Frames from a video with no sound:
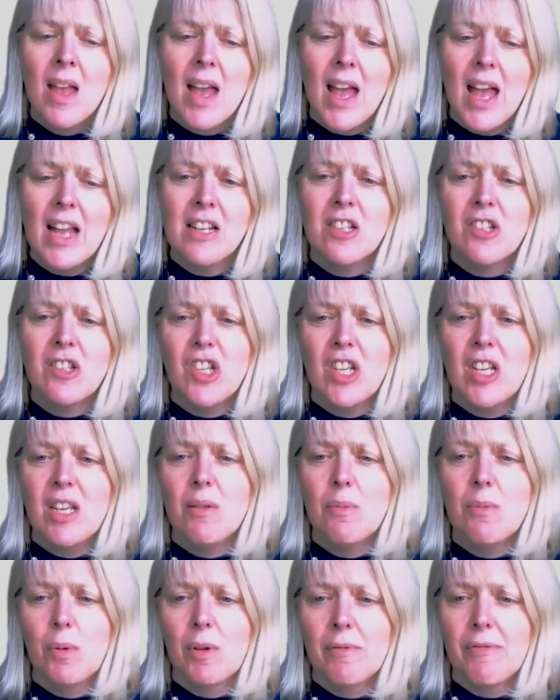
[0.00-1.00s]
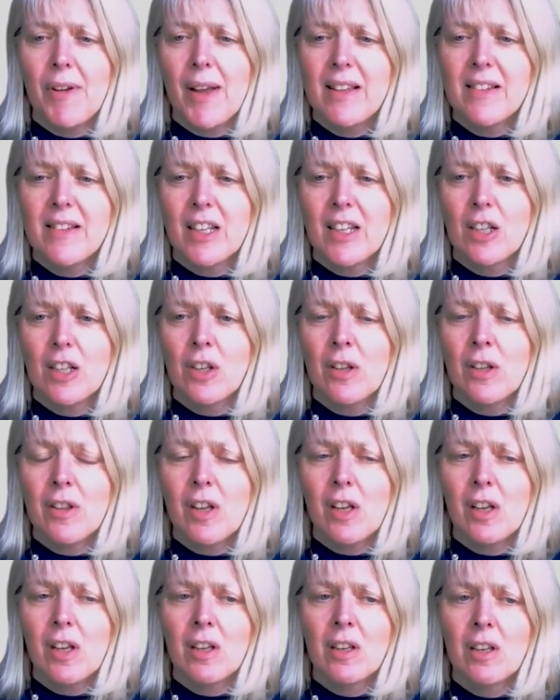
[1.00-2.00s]
Energy, we're facing
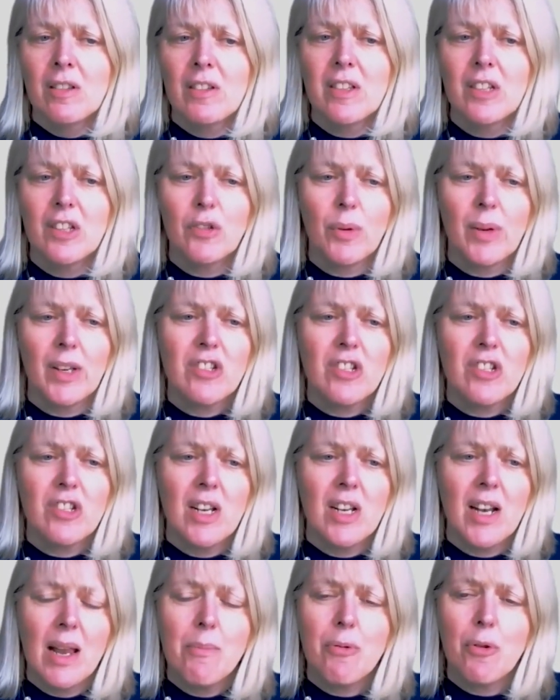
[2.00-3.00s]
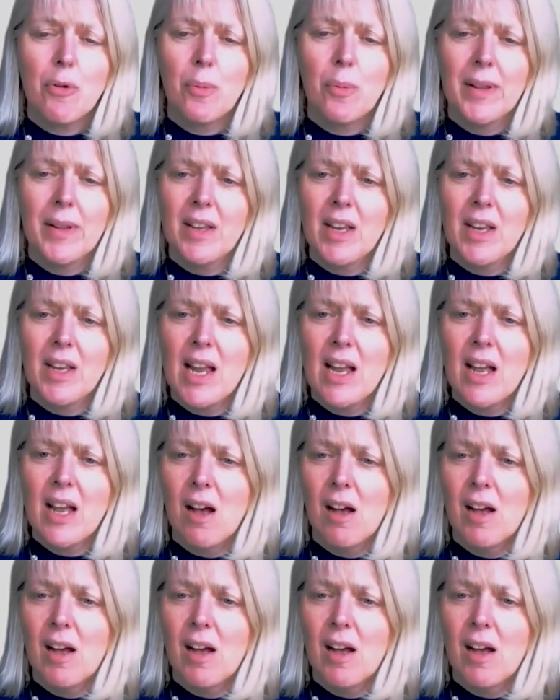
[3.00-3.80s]
another situation in April when the